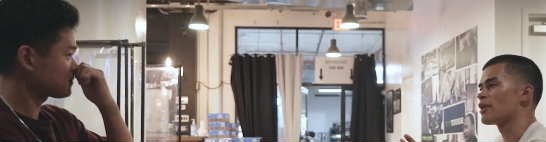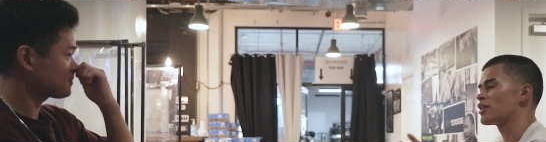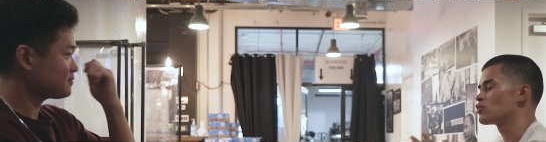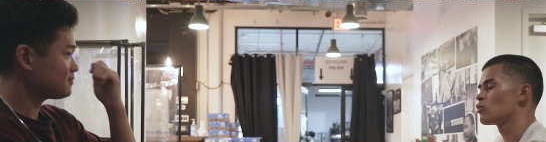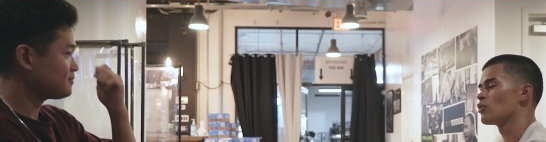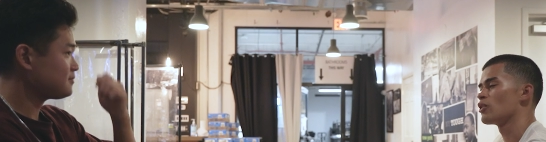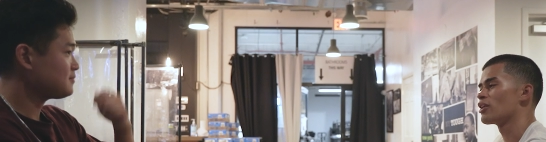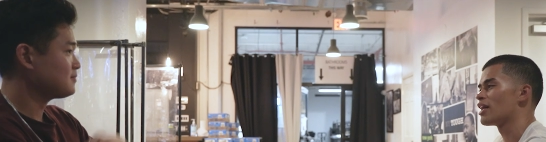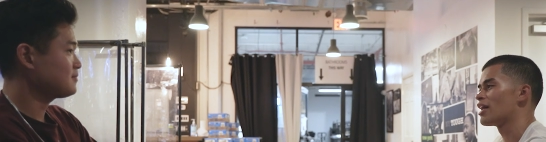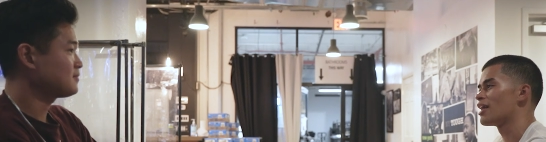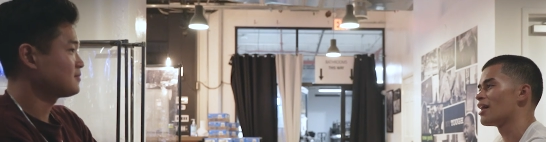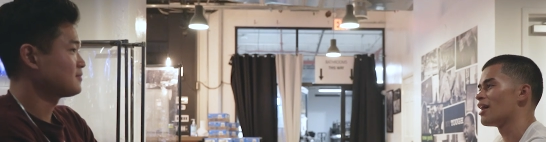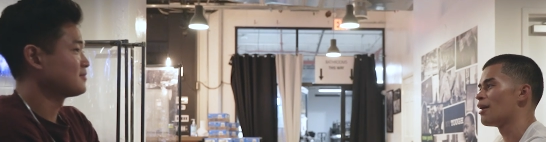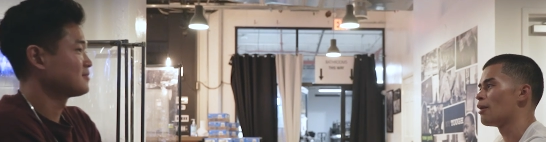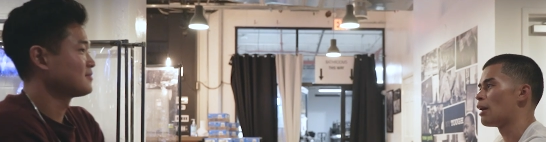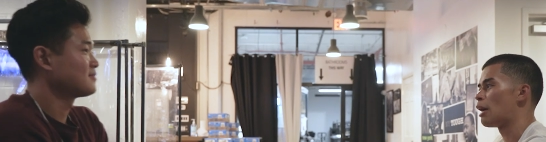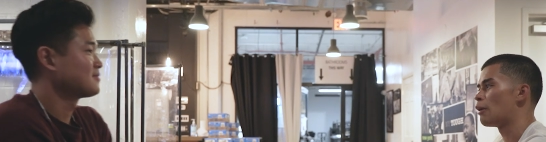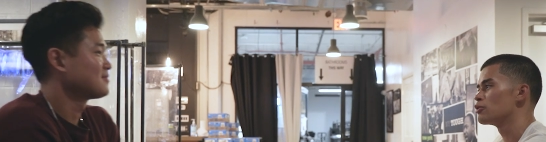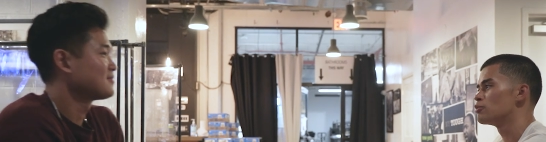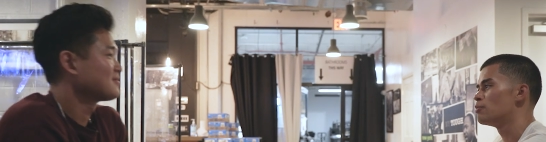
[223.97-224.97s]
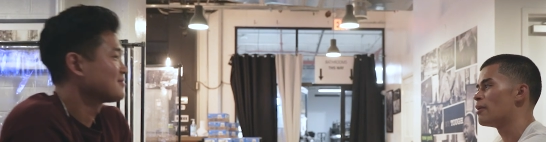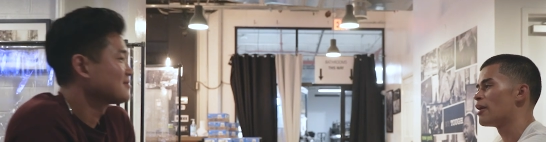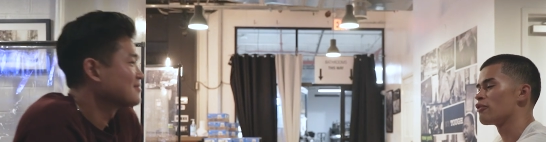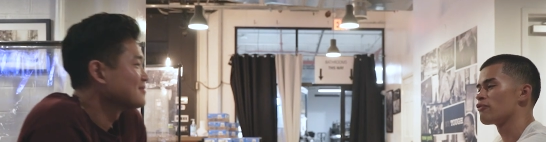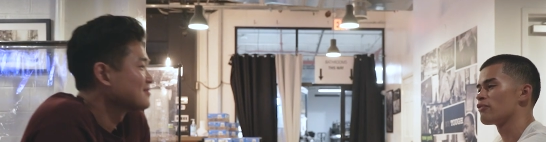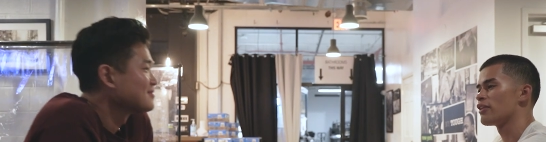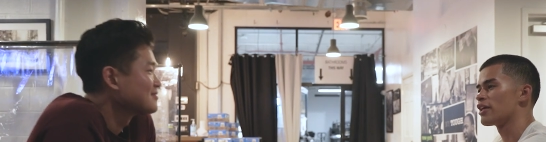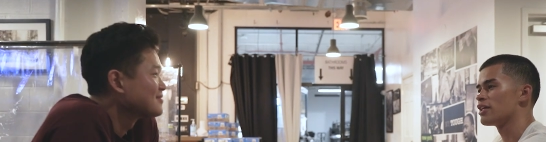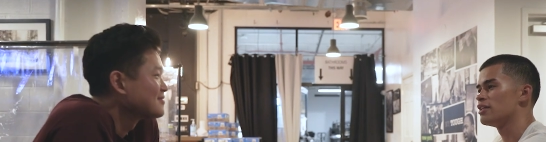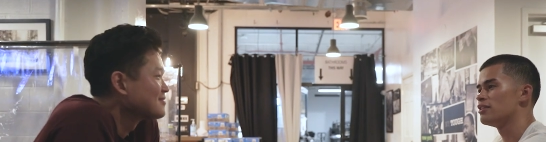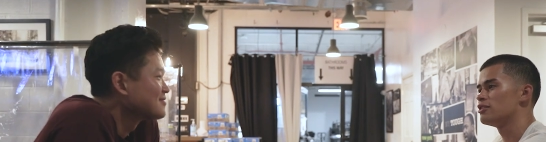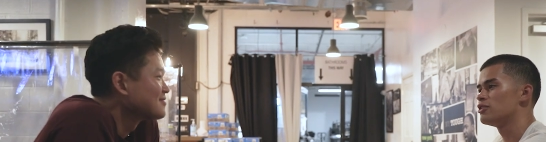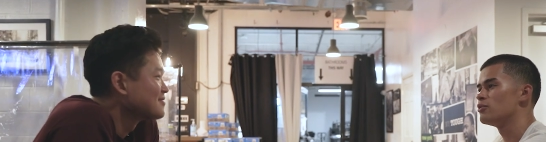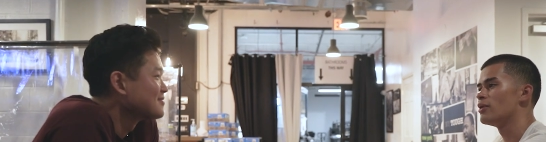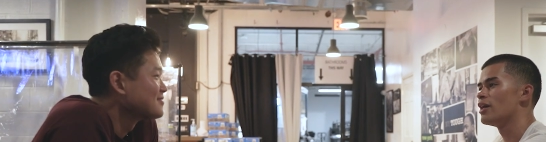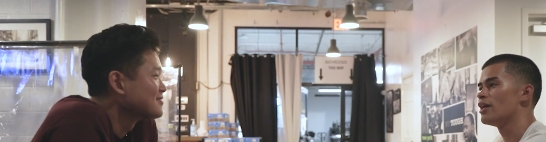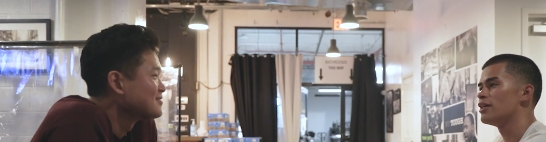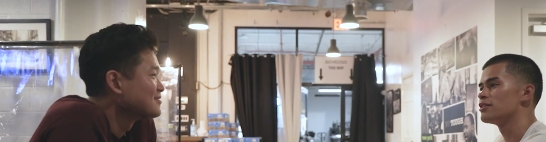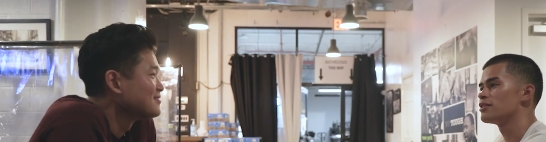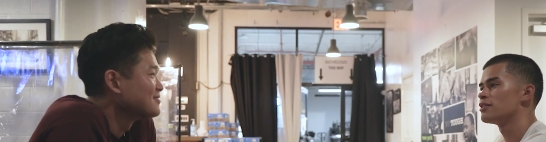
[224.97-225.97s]
Speaker 1: but I swear to God, I, I was better for like a, two
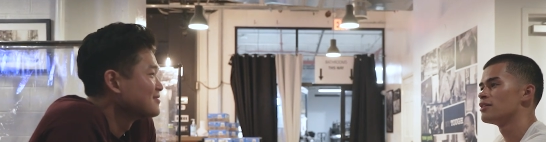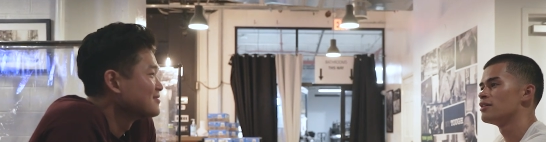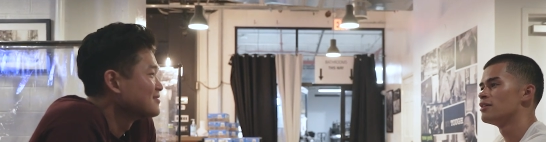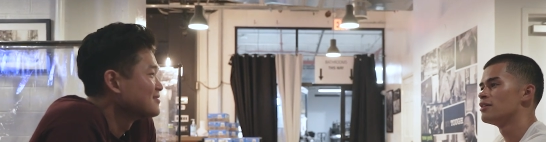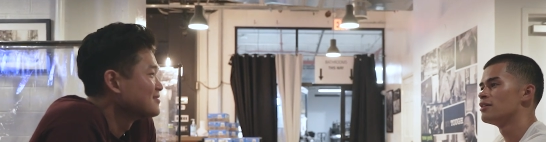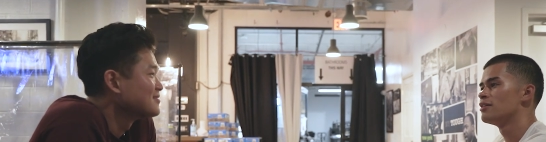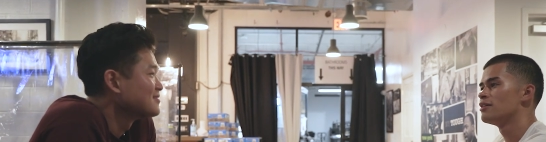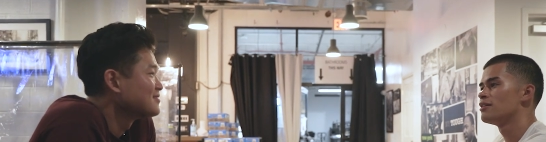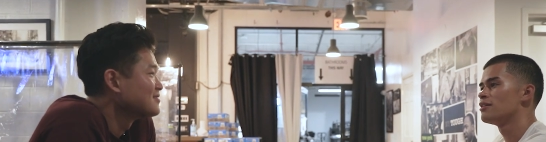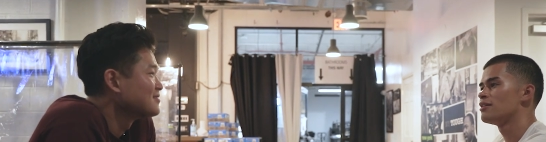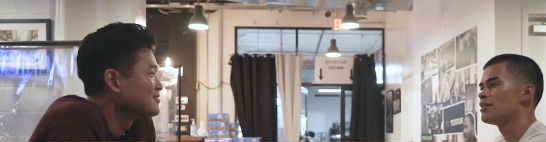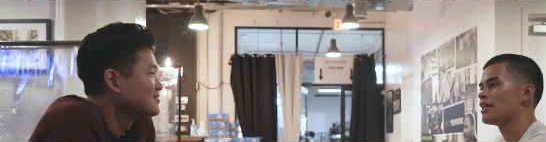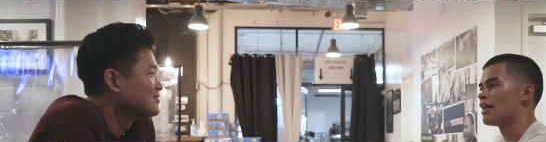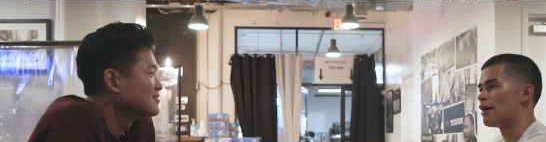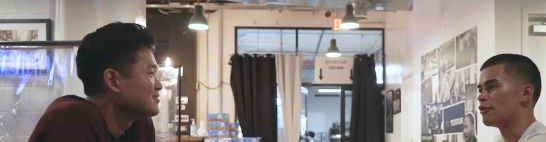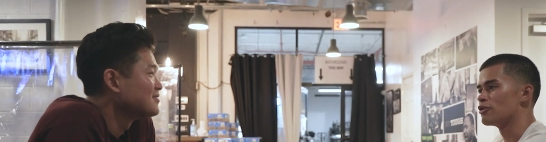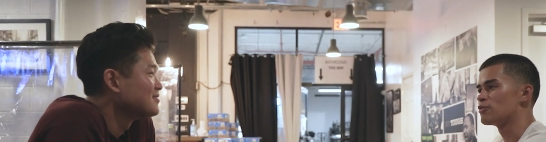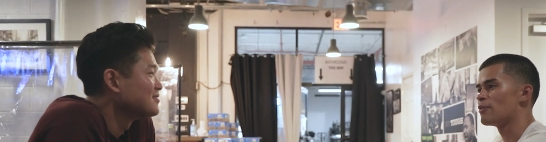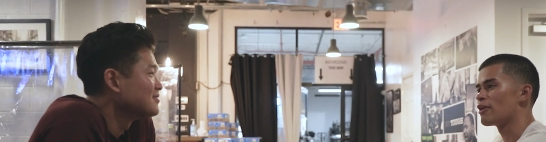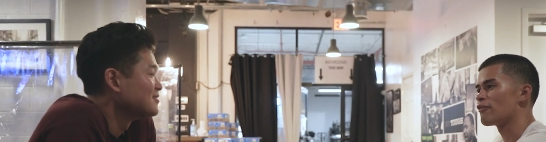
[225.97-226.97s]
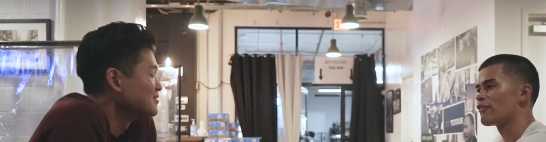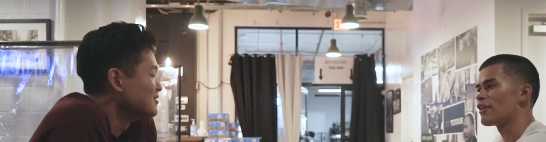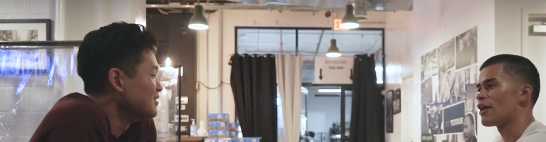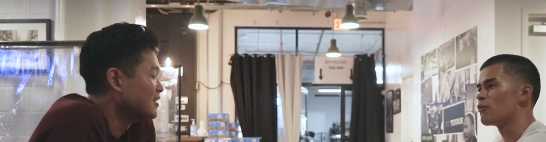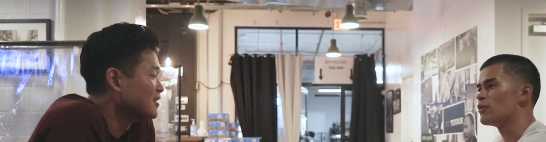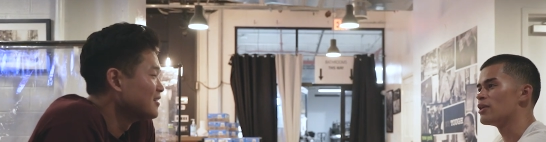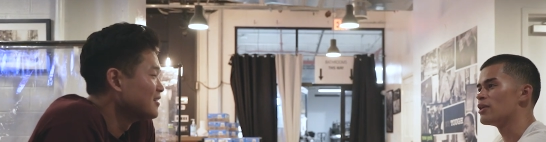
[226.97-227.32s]
days. I was better for that